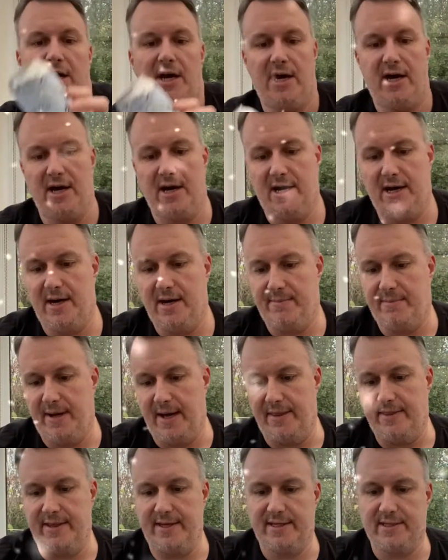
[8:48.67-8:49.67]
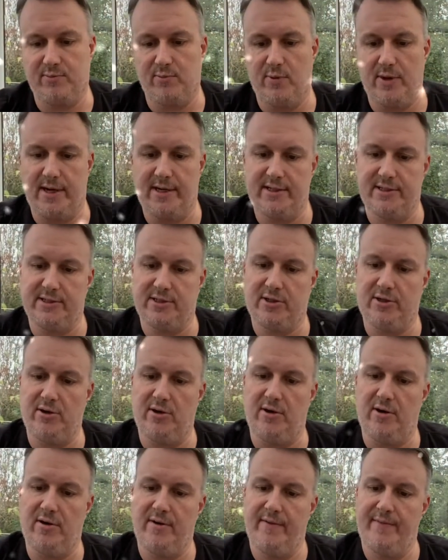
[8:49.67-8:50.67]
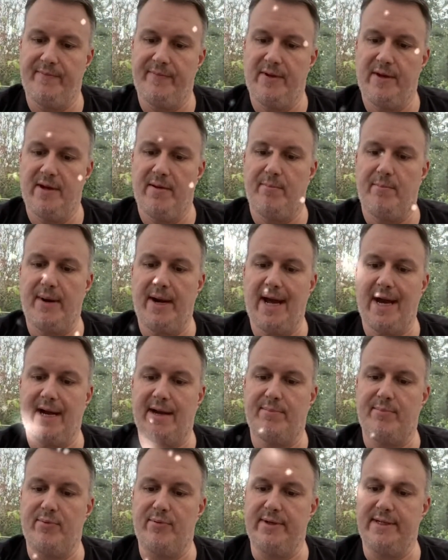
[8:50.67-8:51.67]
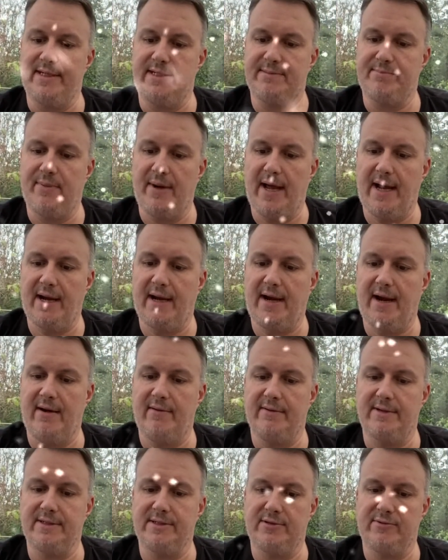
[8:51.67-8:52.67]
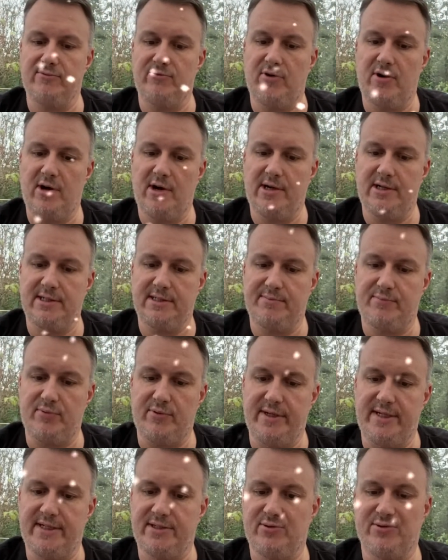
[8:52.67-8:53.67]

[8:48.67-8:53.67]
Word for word: And this one has got blackberries, black currants and raspberries.